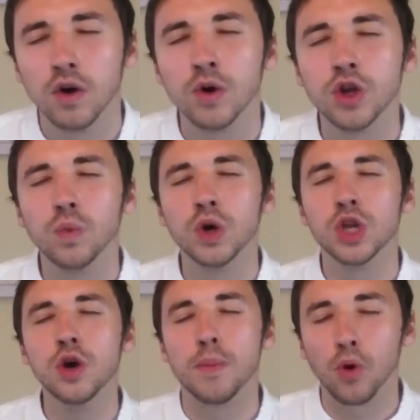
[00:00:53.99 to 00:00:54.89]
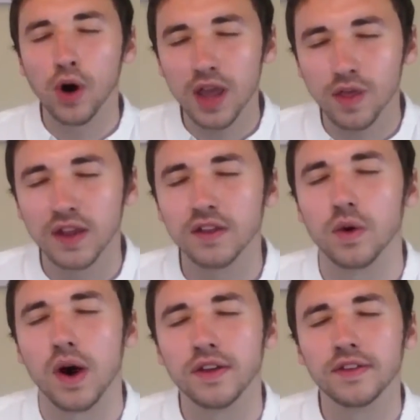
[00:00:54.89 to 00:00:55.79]
would you breathe
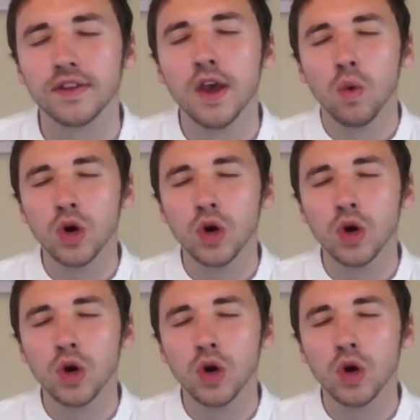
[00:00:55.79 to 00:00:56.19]
into us?